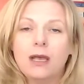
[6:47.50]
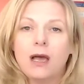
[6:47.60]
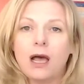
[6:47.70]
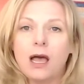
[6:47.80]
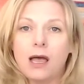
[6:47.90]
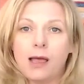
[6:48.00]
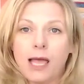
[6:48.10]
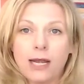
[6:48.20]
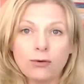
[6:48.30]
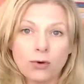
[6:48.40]

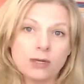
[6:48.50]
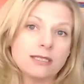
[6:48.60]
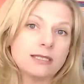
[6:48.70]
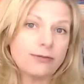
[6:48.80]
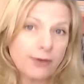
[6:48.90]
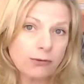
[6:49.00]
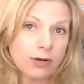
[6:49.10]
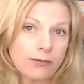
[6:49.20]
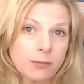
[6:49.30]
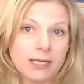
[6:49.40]
And of course, the federal
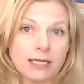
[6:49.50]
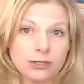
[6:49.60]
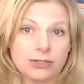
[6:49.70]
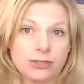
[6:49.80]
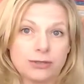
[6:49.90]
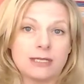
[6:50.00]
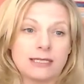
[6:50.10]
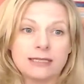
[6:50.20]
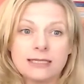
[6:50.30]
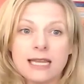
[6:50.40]
government can sue the
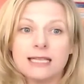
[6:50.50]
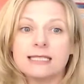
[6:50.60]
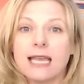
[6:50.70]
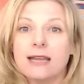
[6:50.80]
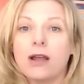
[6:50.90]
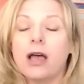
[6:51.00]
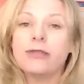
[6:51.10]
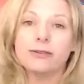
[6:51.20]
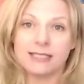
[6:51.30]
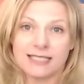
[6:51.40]
states, and
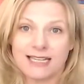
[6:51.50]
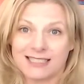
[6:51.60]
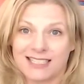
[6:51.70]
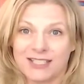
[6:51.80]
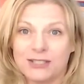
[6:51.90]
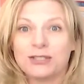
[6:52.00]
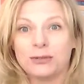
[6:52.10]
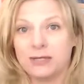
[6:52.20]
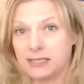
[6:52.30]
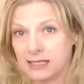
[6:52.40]
other states can
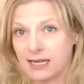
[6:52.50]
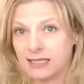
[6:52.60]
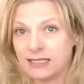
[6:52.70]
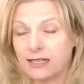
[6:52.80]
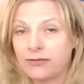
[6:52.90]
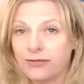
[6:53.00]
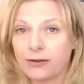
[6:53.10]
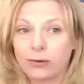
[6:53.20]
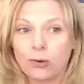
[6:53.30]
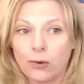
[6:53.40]
sue the states in
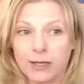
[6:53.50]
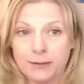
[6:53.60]
federal court.